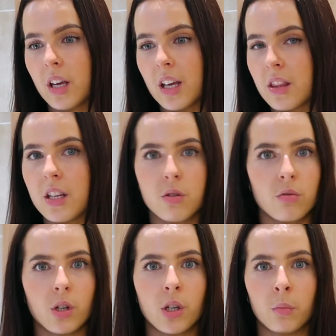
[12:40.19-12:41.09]
in this
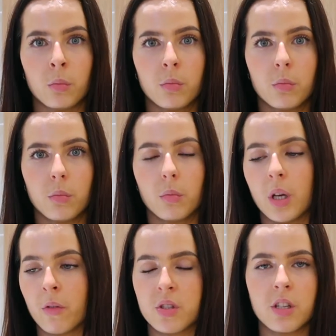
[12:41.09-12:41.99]
room
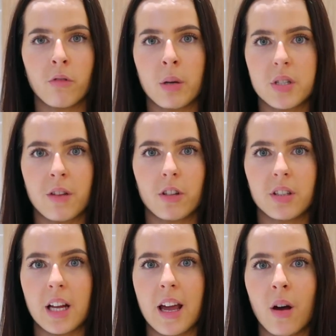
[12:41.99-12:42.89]
we obviously ripped
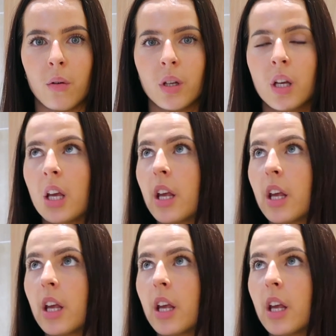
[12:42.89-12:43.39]
everything out,